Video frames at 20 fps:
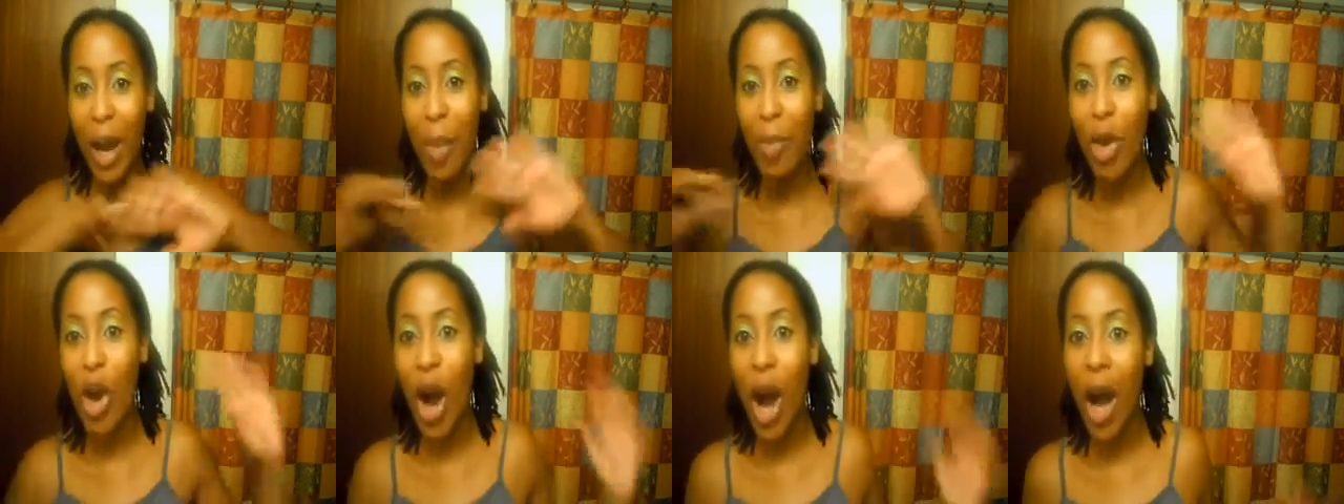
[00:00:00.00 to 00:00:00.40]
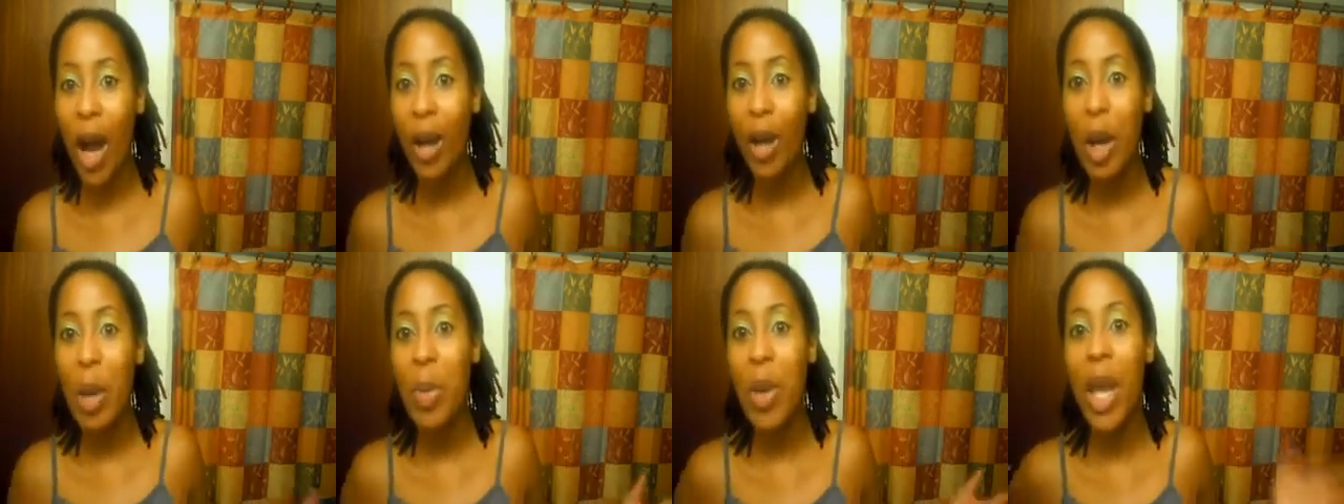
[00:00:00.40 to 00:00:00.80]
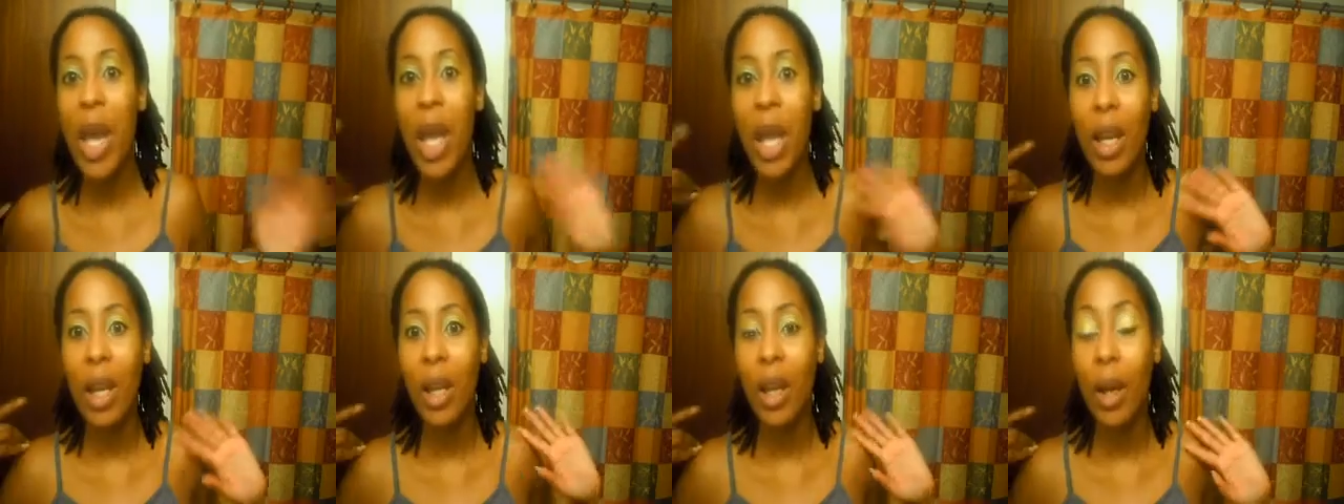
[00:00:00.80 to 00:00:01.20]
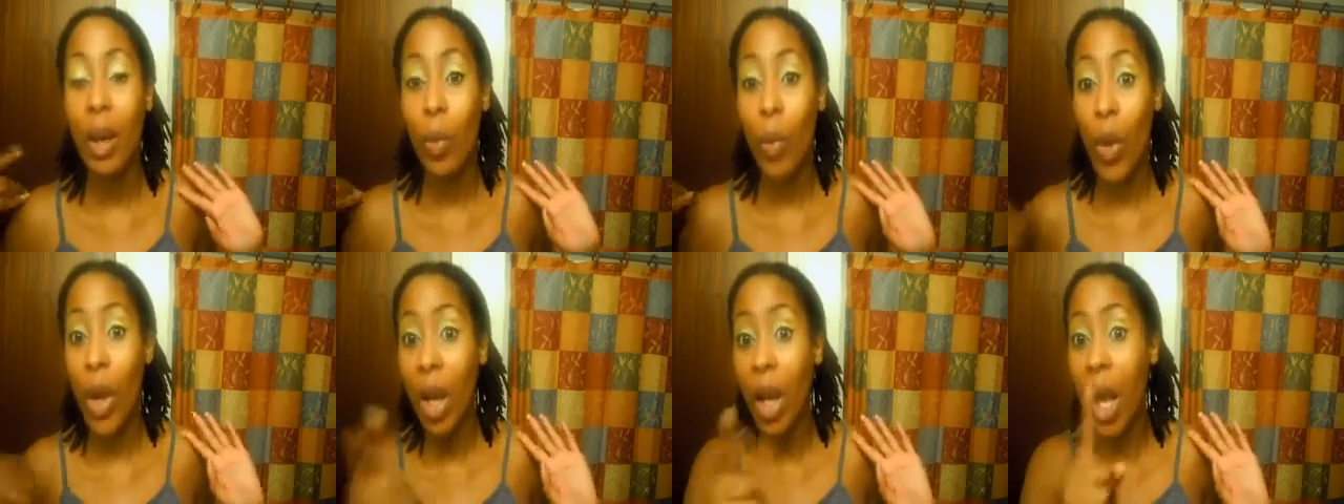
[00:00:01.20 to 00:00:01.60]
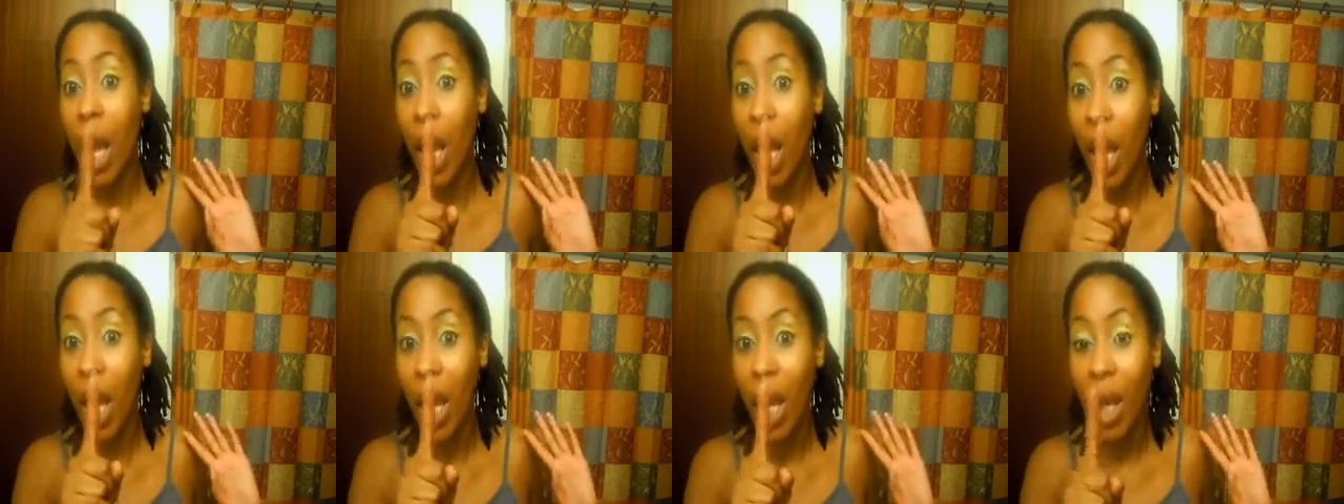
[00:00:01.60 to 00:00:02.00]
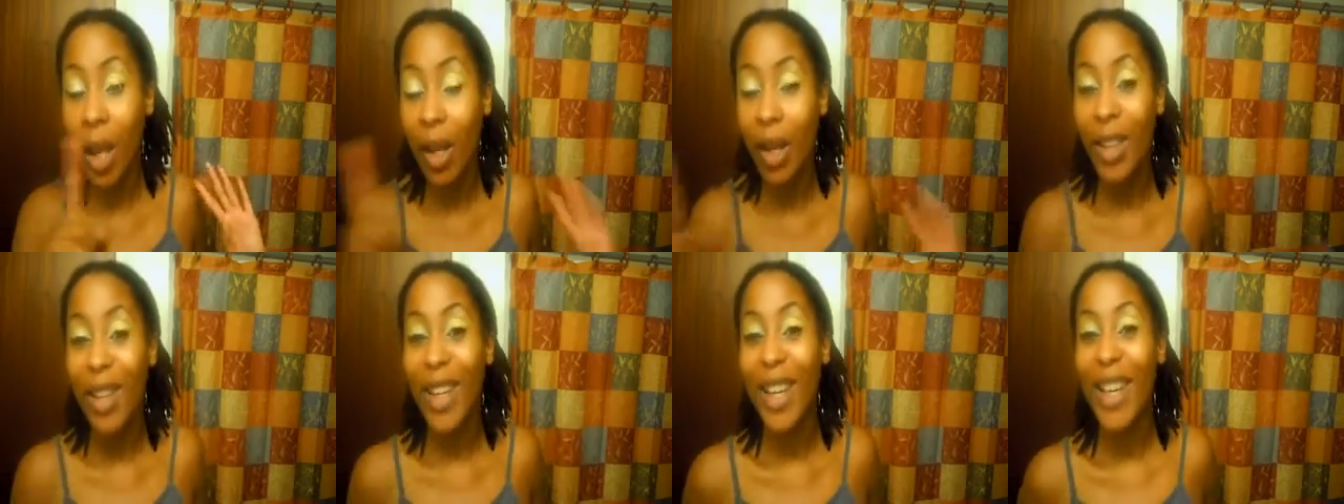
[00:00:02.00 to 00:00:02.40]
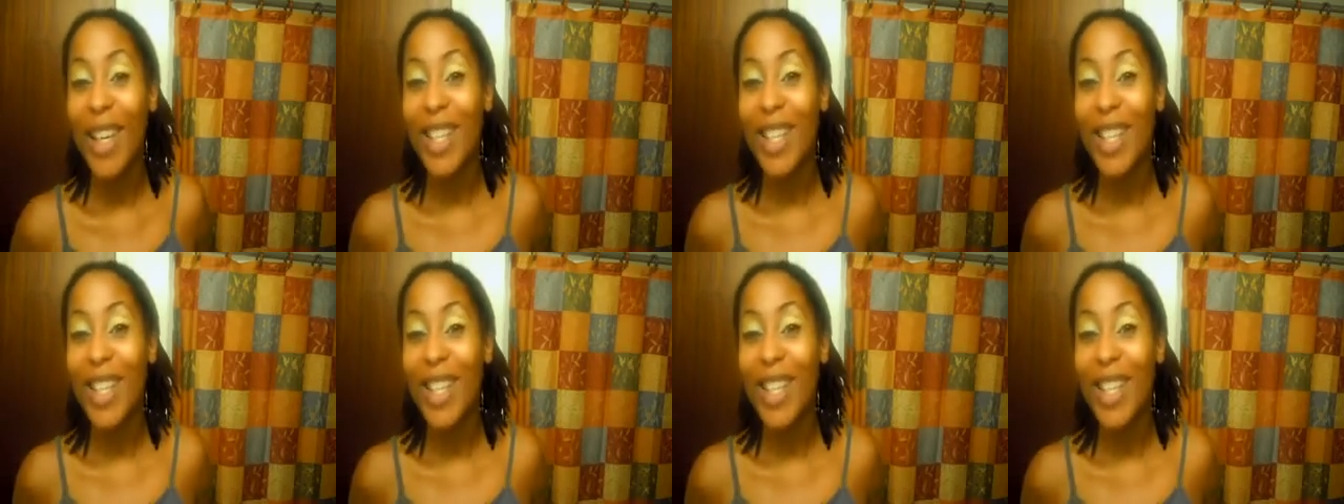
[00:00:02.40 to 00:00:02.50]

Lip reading: I'm caught up in one day ahead.